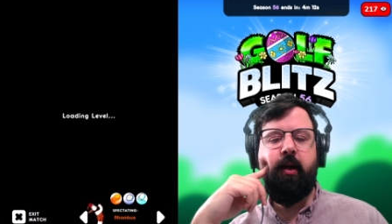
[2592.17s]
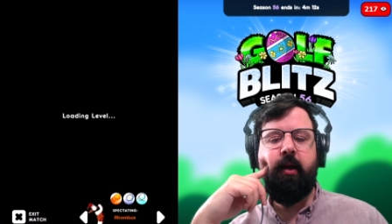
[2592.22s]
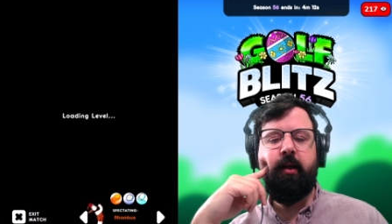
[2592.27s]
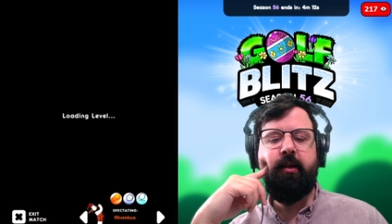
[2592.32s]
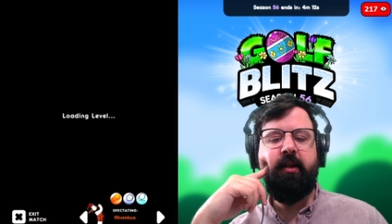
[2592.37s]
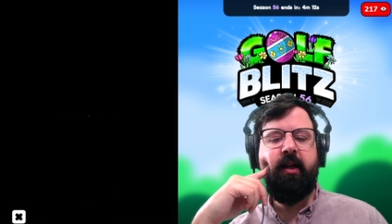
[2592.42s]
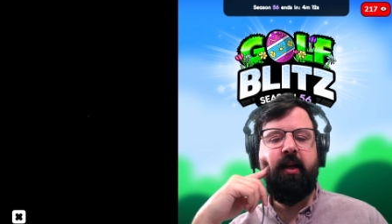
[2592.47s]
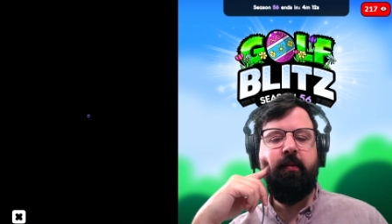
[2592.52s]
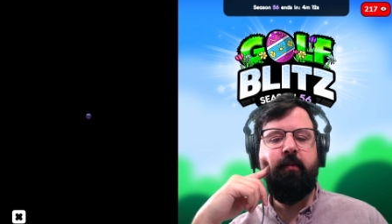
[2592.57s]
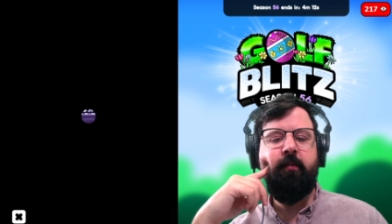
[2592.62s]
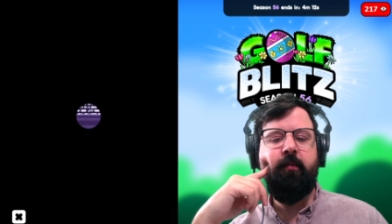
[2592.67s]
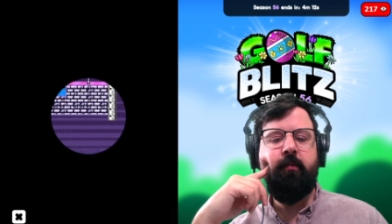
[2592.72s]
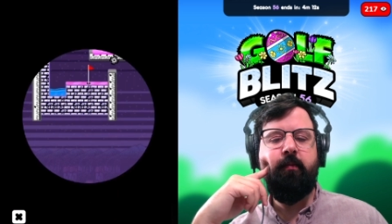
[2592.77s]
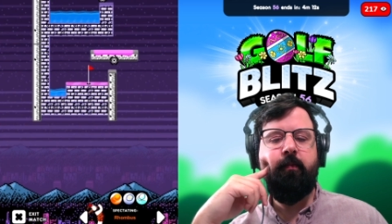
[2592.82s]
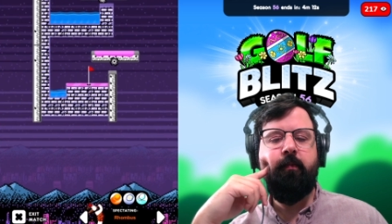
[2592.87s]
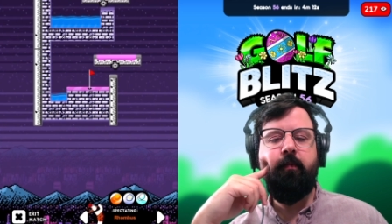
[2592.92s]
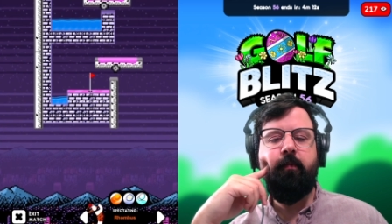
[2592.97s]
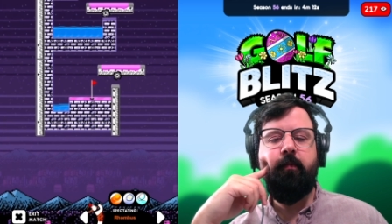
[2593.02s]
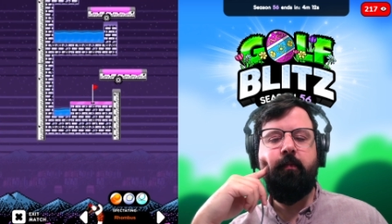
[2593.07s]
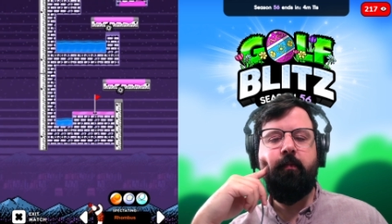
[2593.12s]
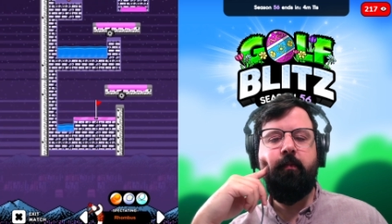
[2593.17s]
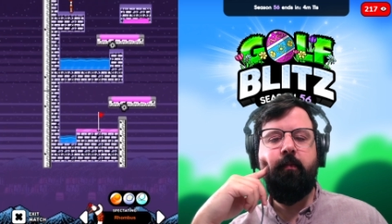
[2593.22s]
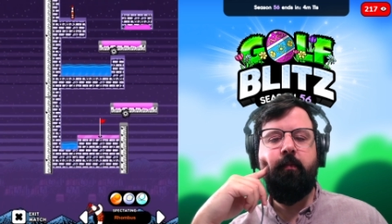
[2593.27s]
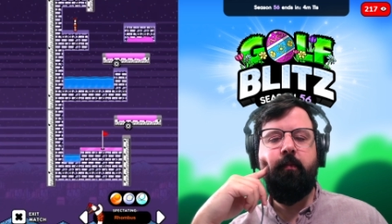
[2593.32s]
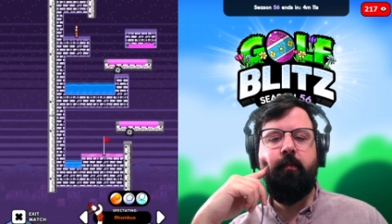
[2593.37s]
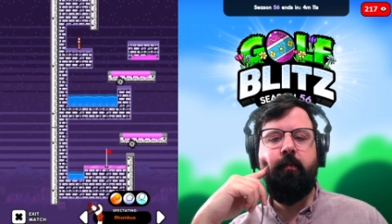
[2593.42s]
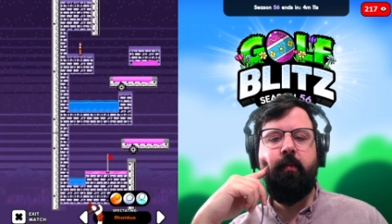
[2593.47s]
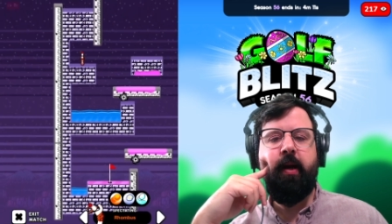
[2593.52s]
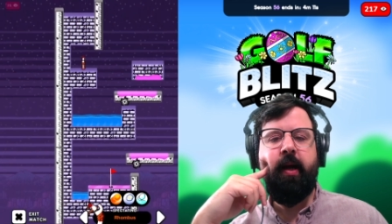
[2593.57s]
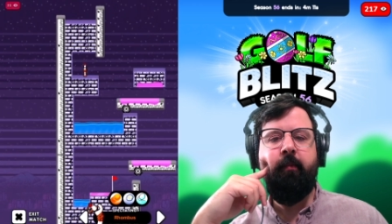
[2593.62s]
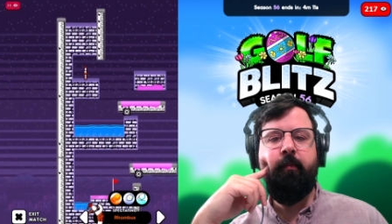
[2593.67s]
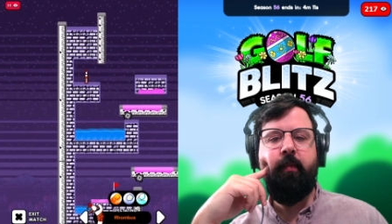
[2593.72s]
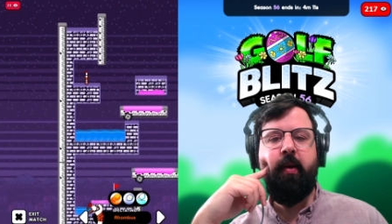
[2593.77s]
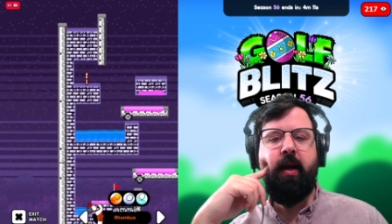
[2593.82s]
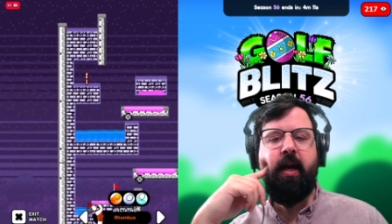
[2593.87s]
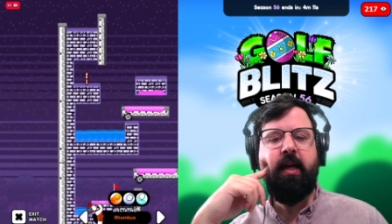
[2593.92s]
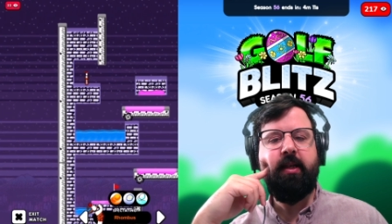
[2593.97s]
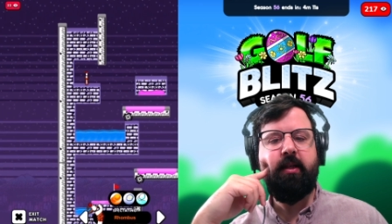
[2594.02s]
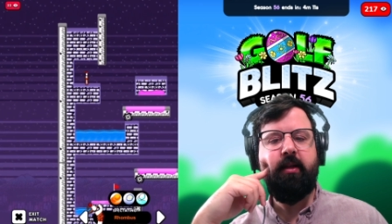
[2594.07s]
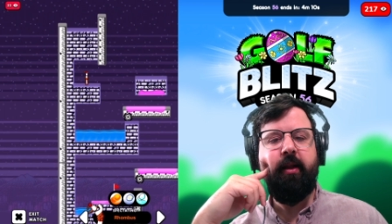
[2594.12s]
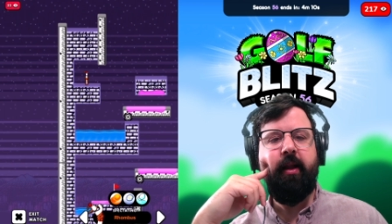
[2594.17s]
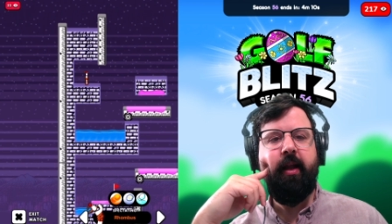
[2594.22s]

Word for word: a game at best